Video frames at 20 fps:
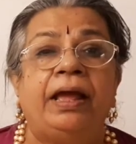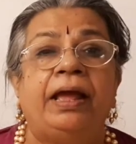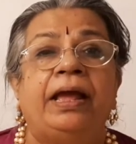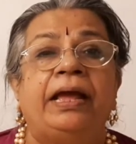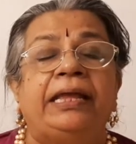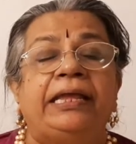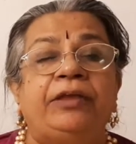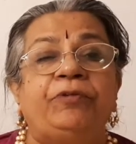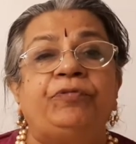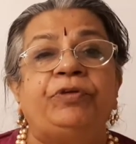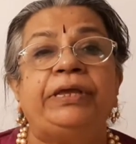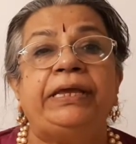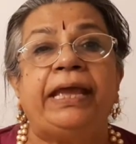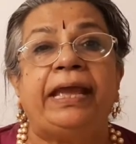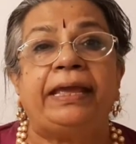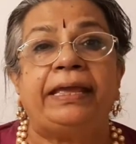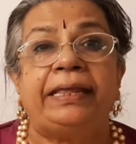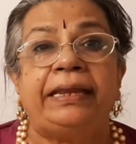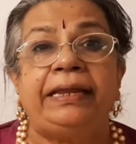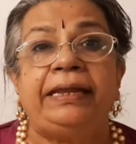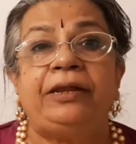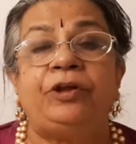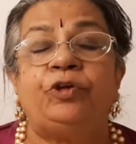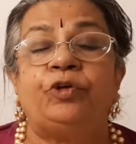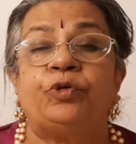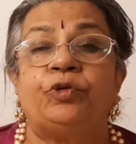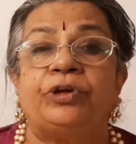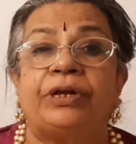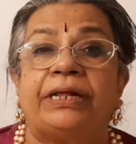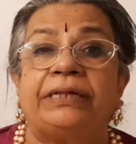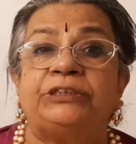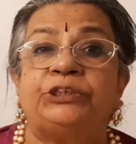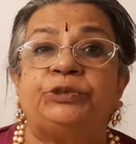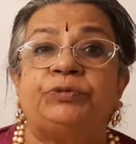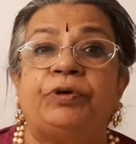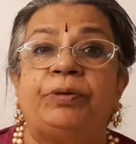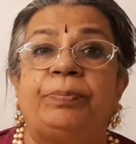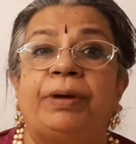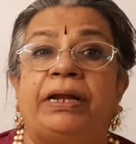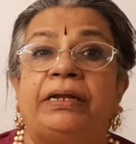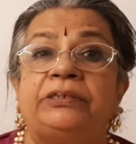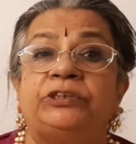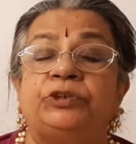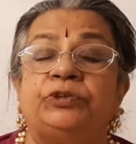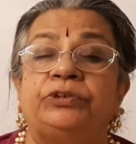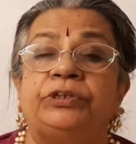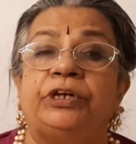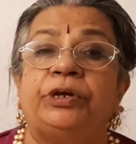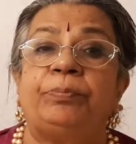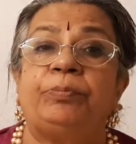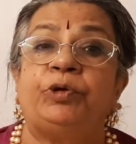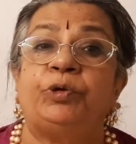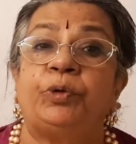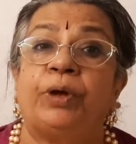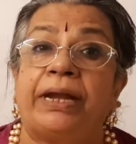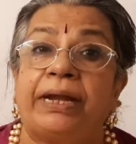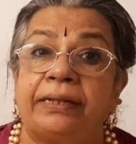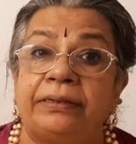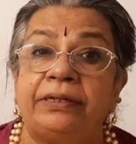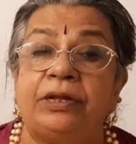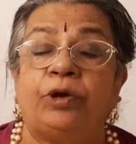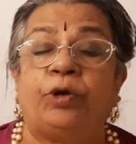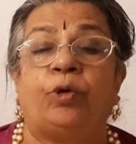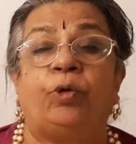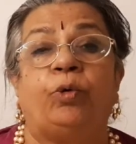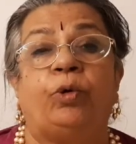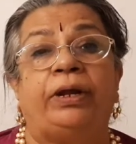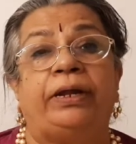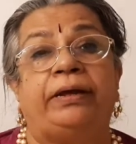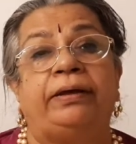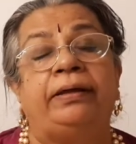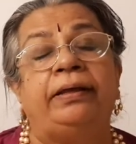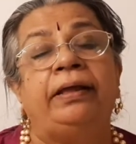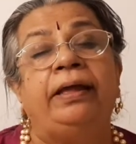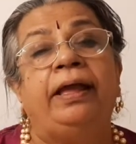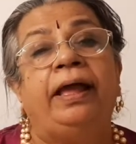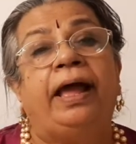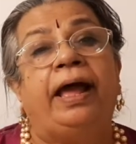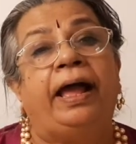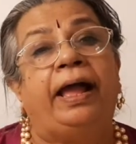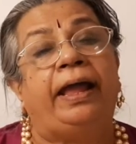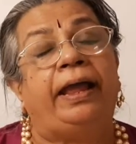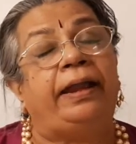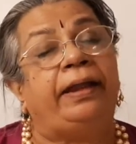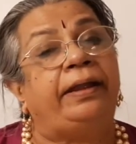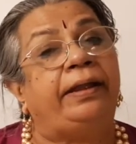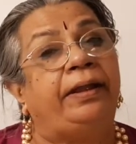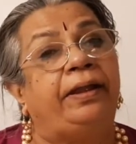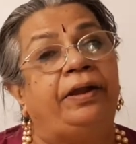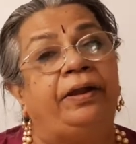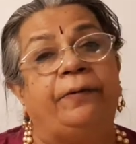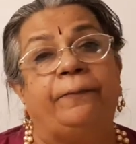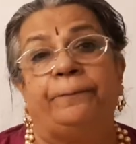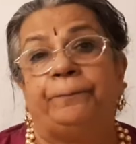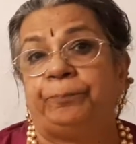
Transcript: if he agreed to transfer Balasundaram to another owner, and